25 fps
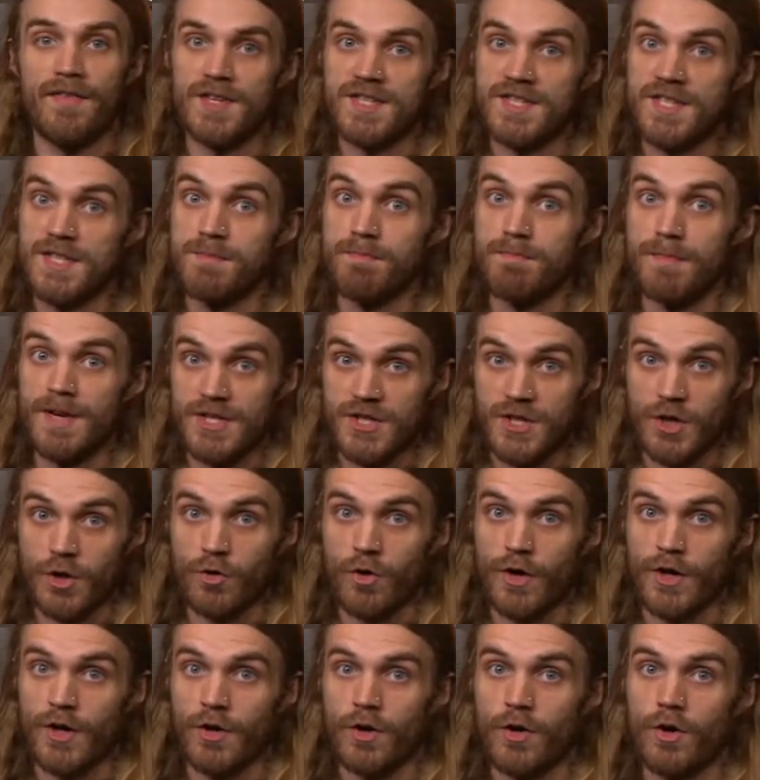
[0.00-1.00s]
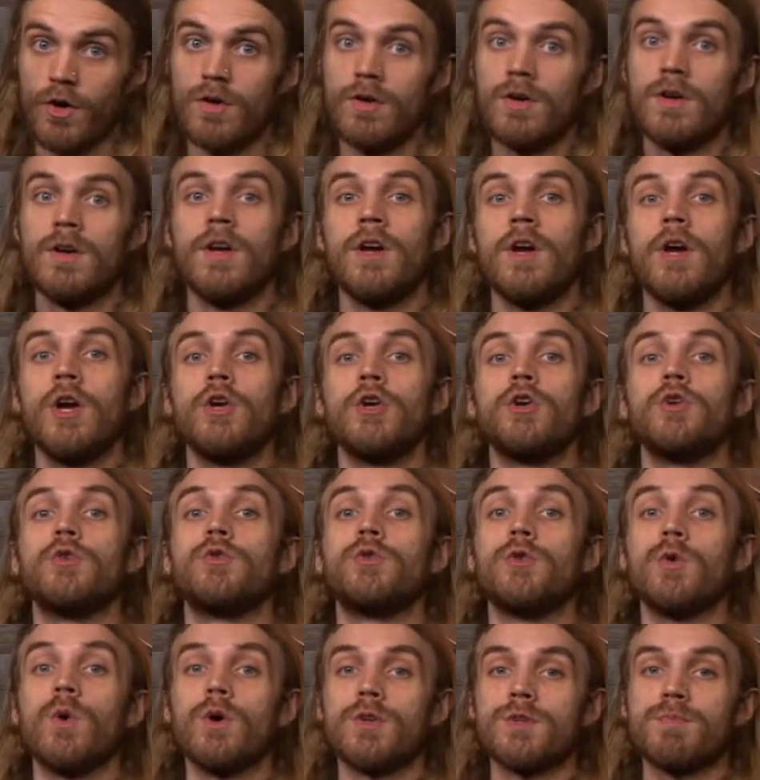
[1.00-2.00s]
and this is mission critical, your
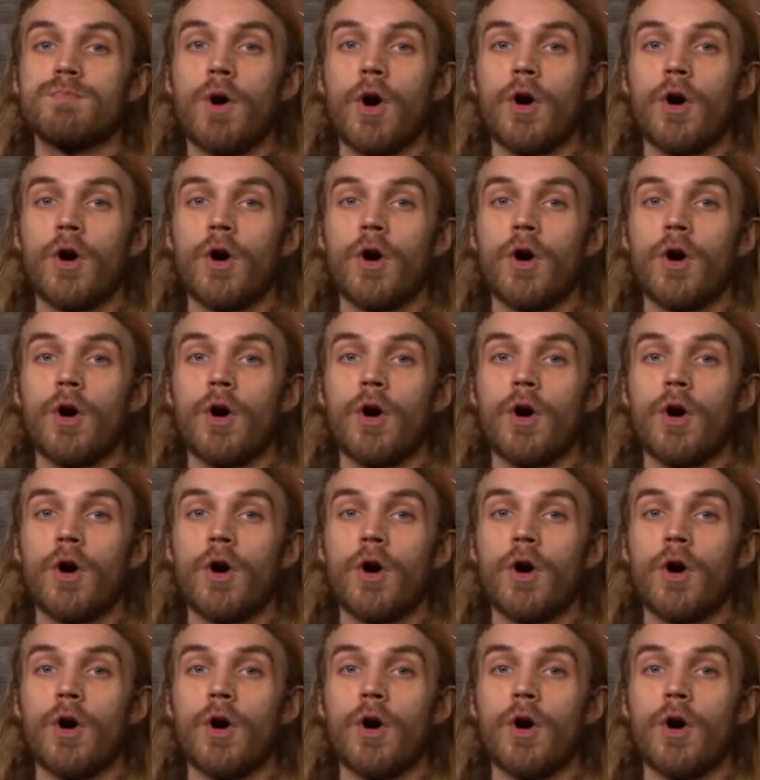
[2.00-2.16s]
duos